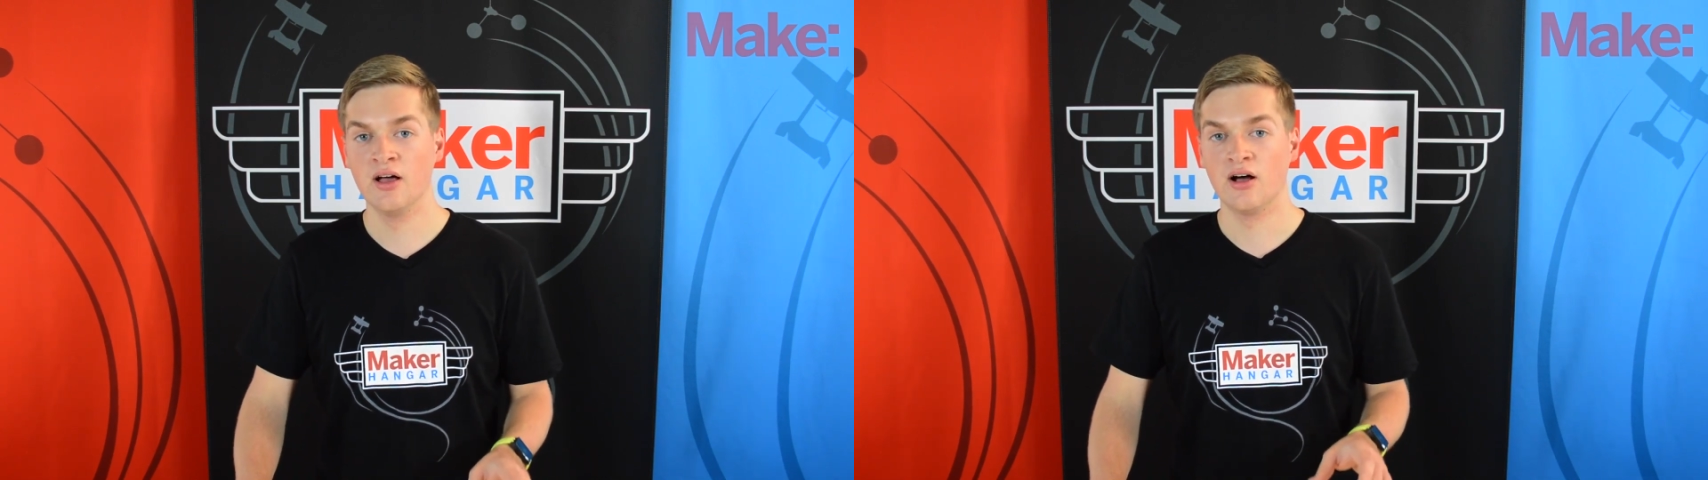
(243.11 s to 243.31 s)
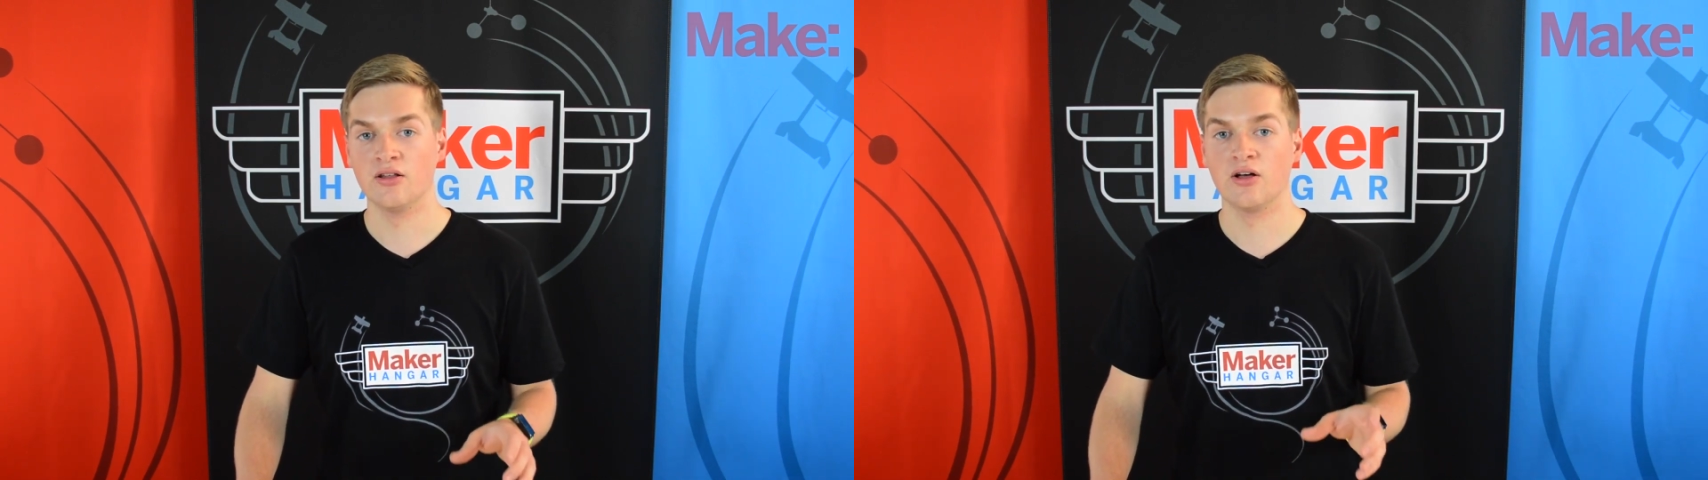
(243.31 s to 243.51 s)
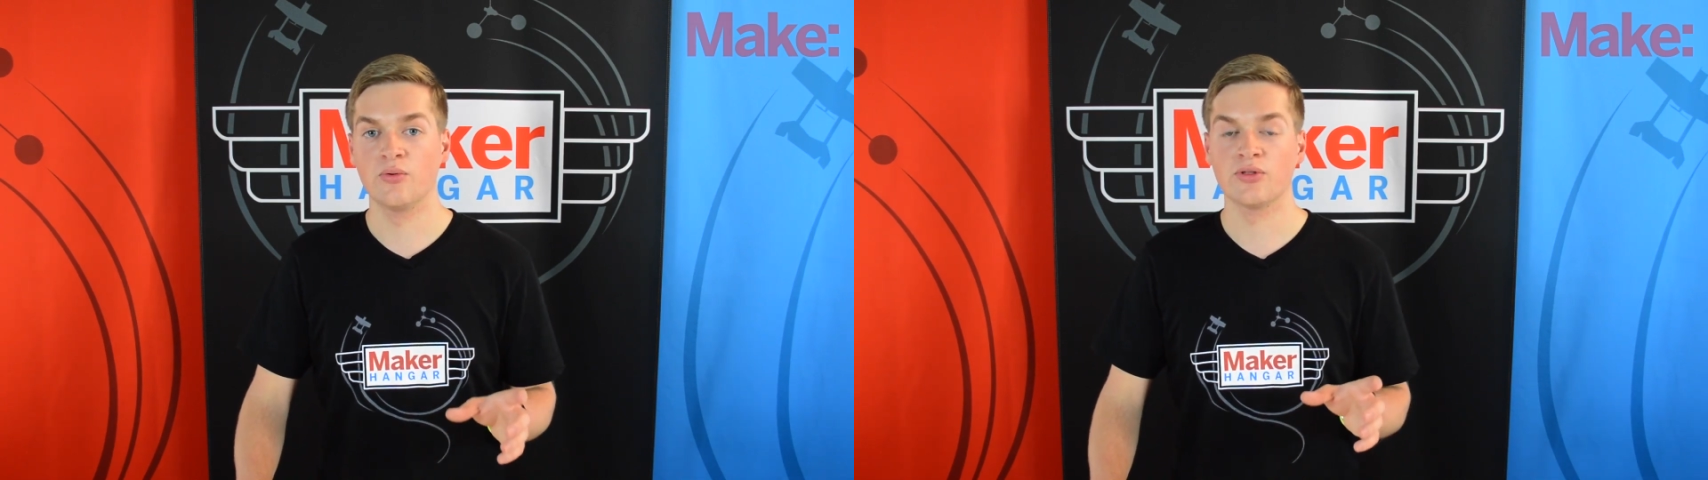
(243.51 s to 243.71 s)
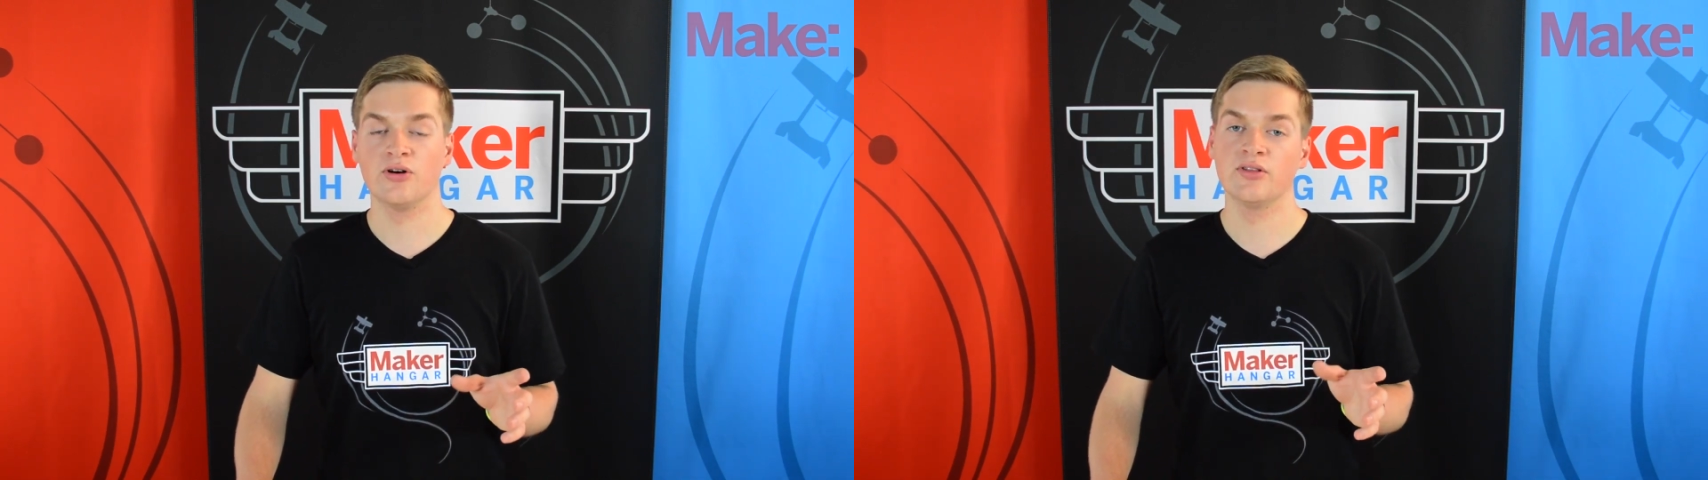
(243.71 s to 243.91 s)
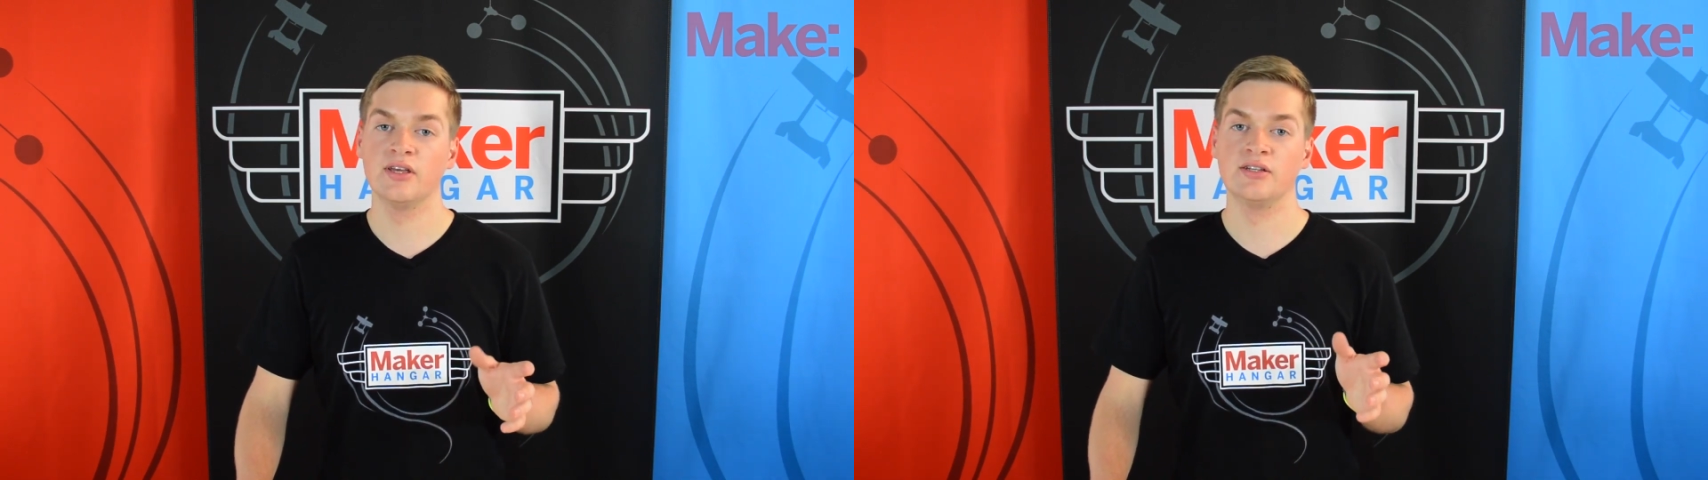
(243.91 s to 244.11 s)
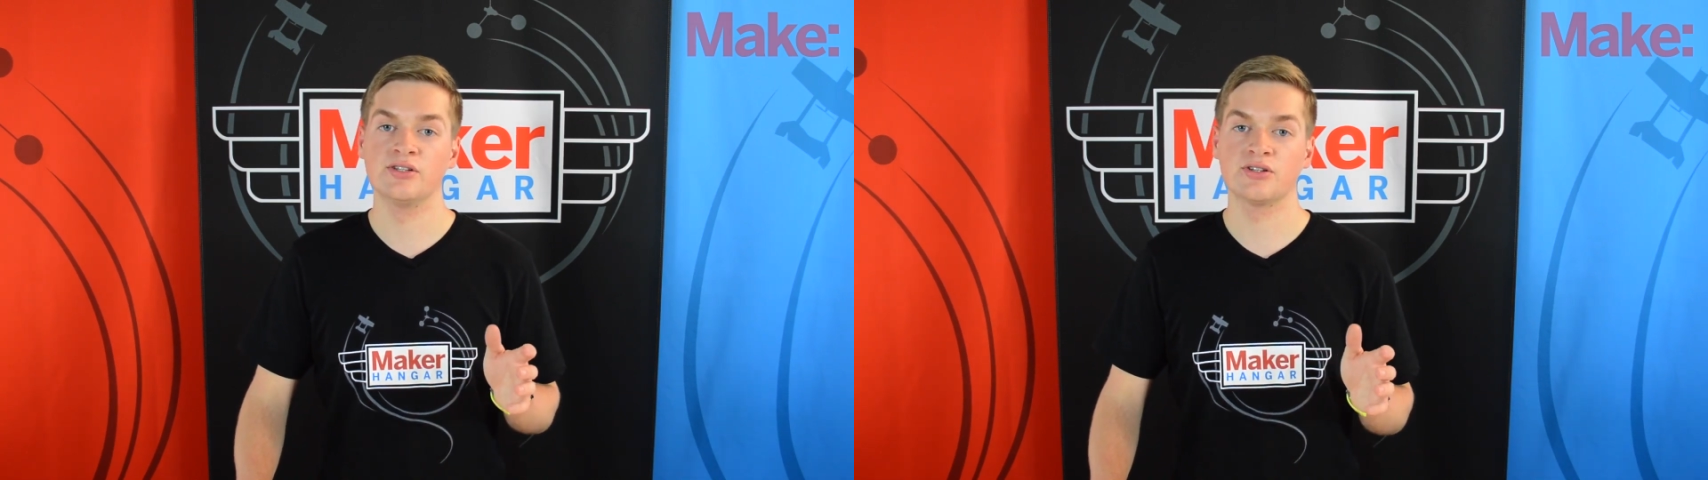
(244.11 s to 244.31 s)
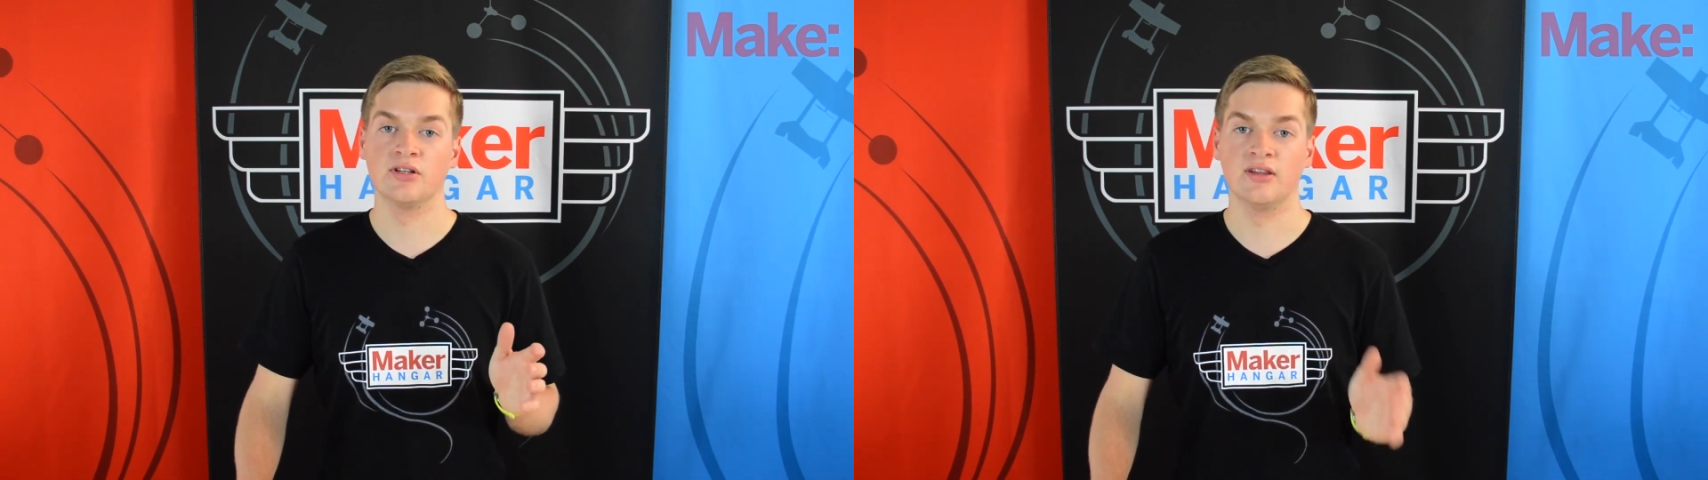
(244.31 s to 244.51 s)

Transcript: along with all the additional